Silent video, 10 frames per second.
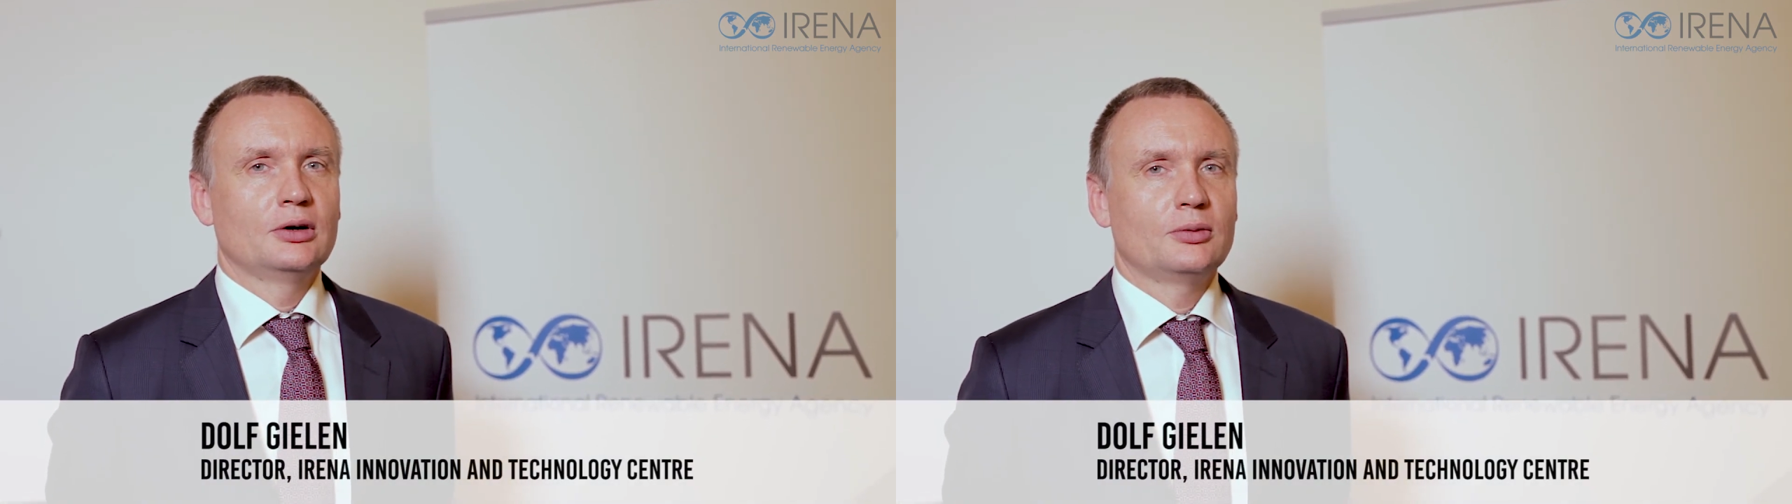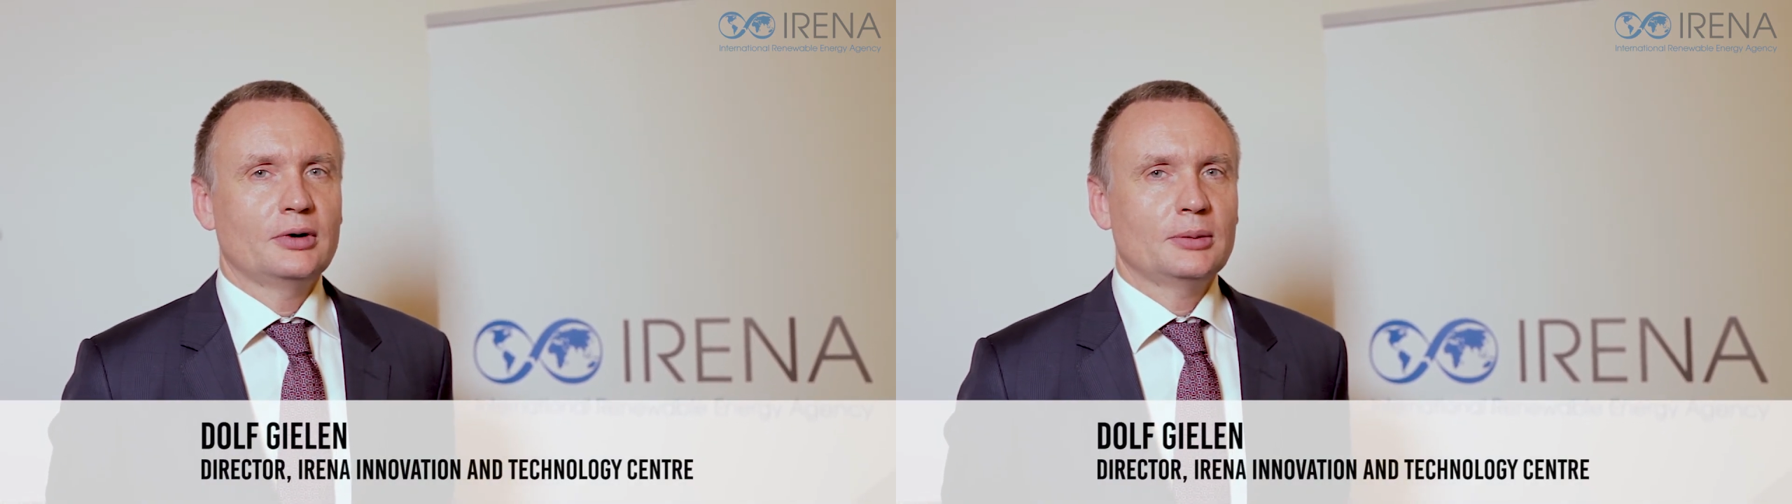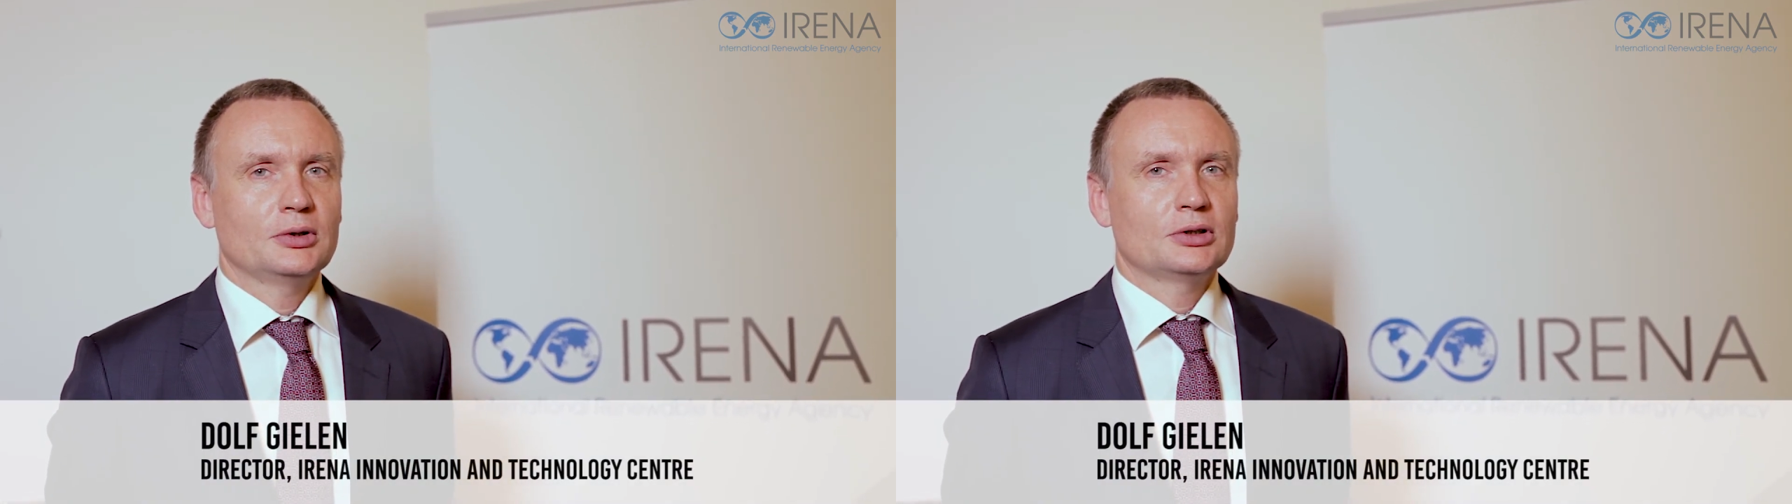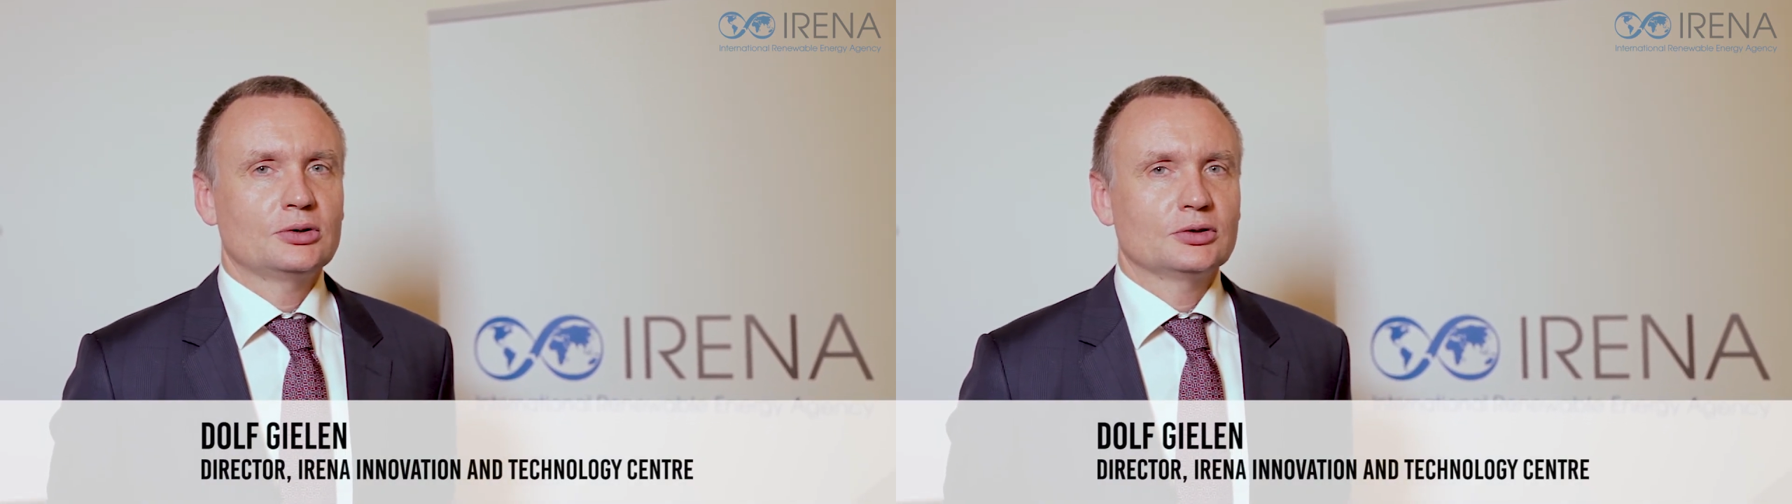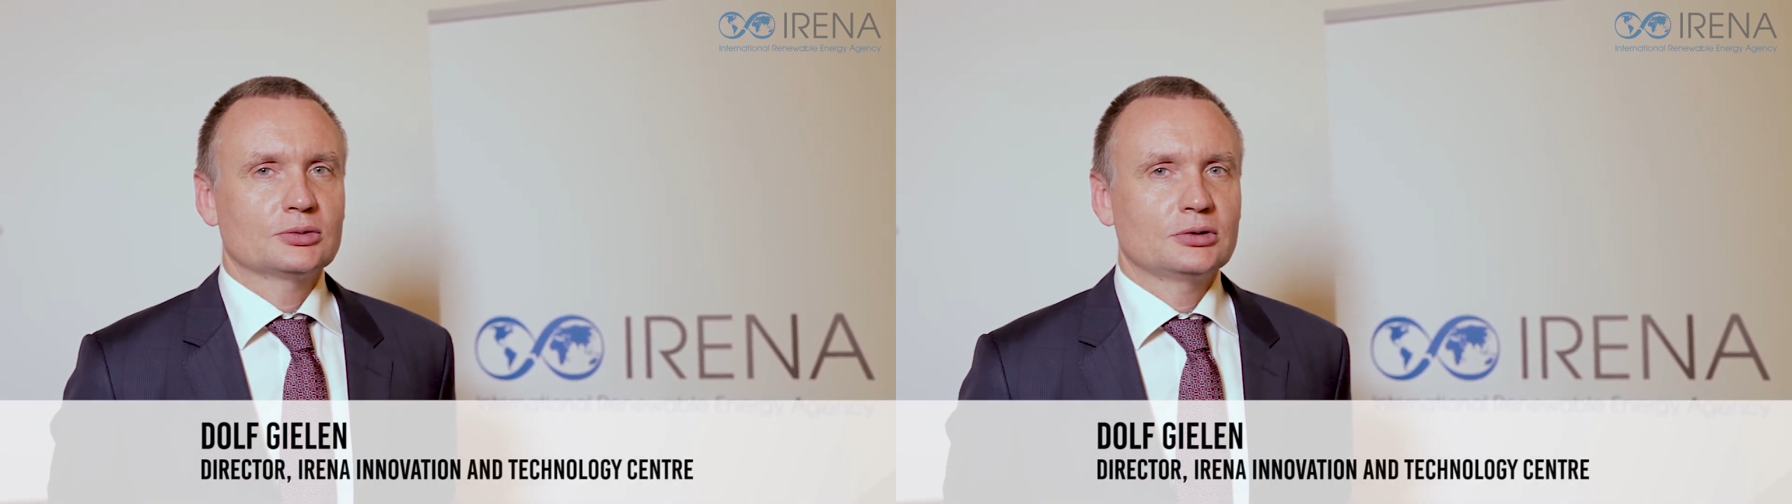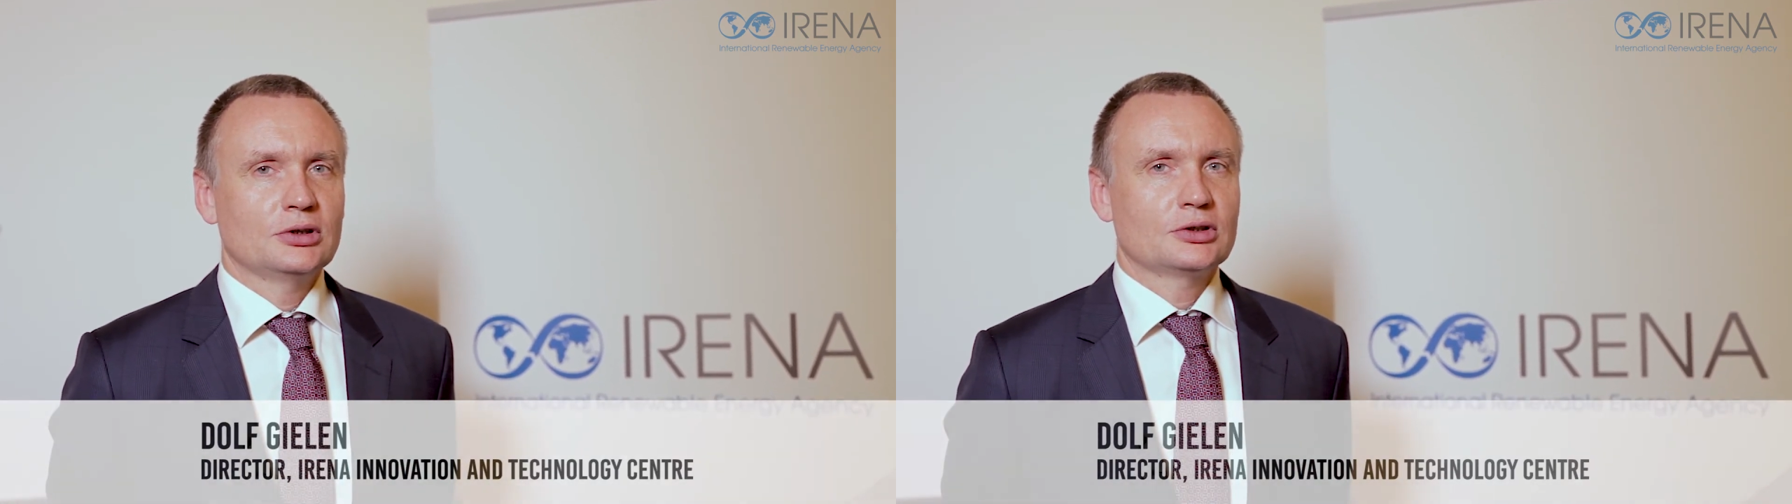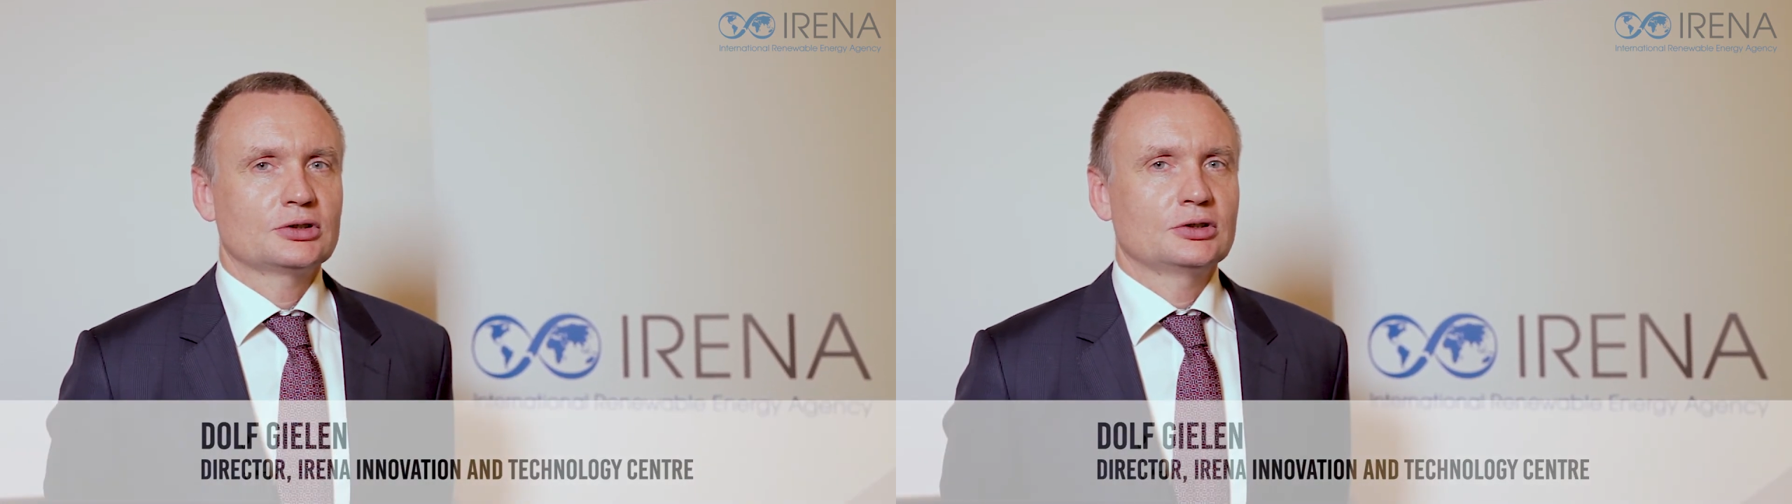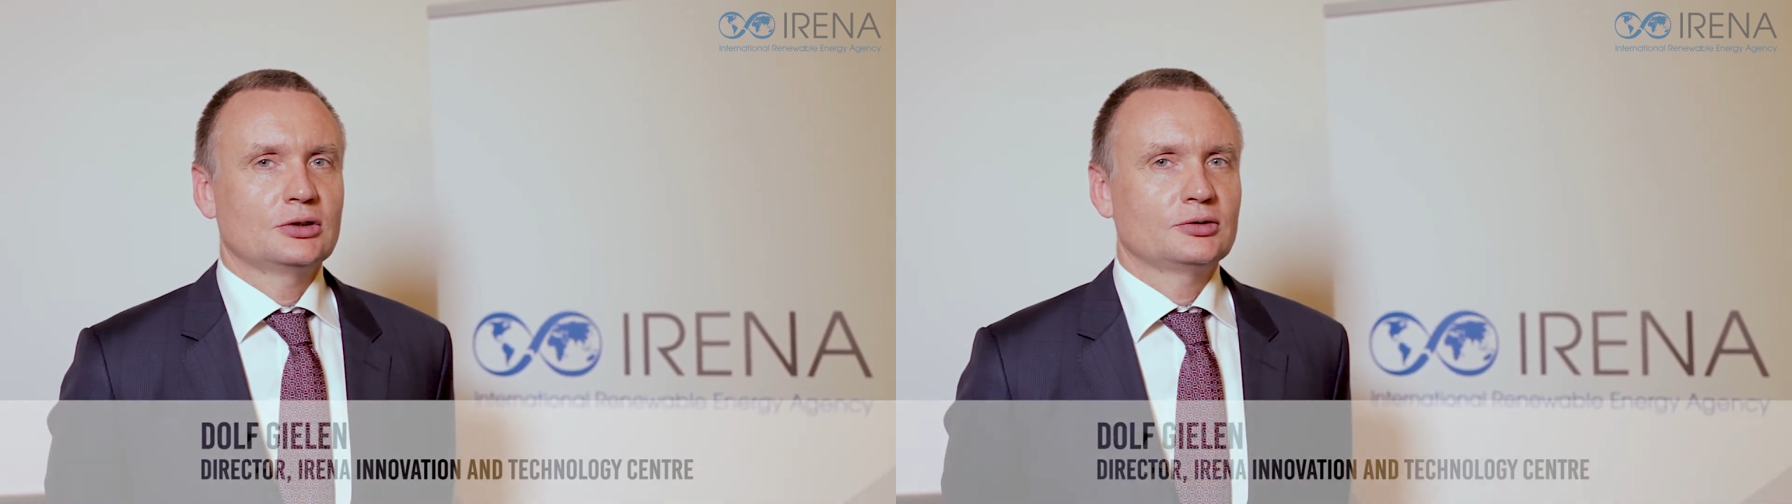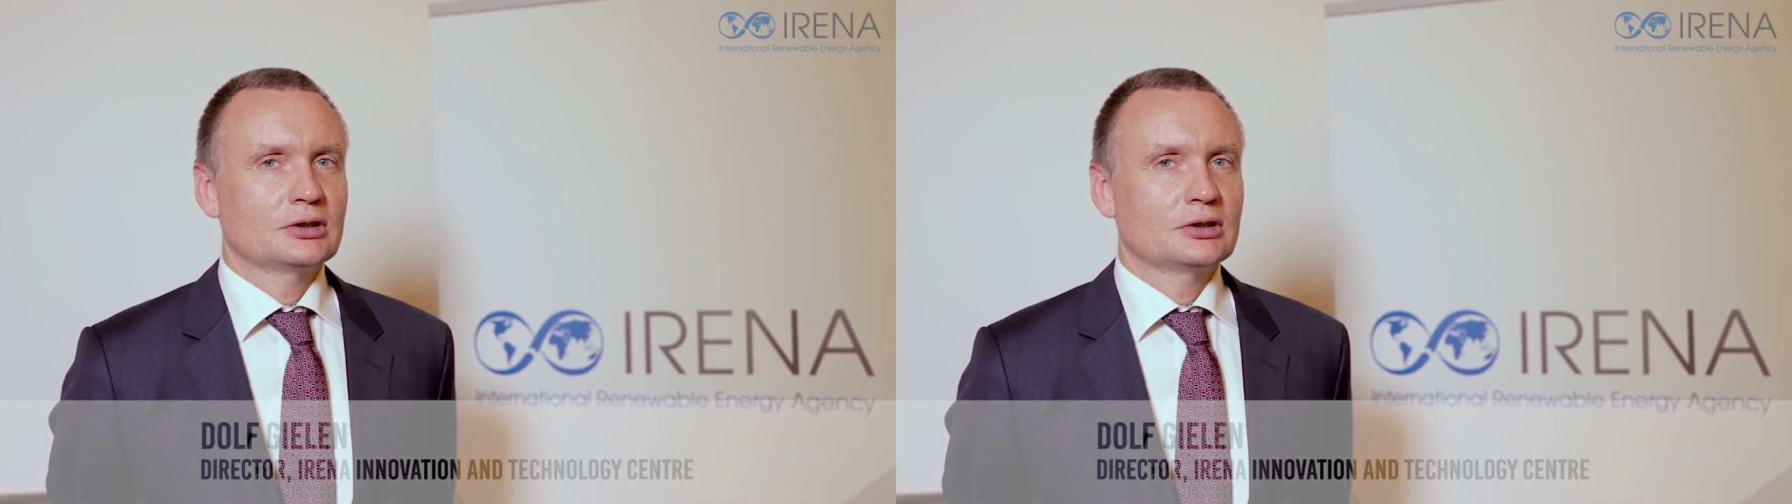rapid cost reduction of